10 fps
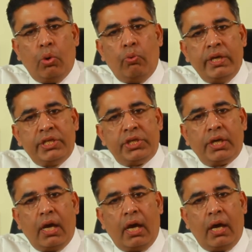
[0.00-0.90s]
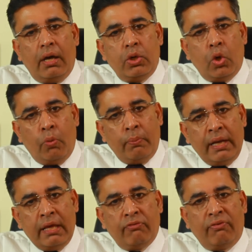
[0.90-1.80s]
which uh,
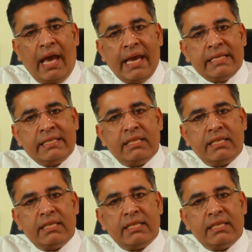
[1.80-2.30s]
normally flies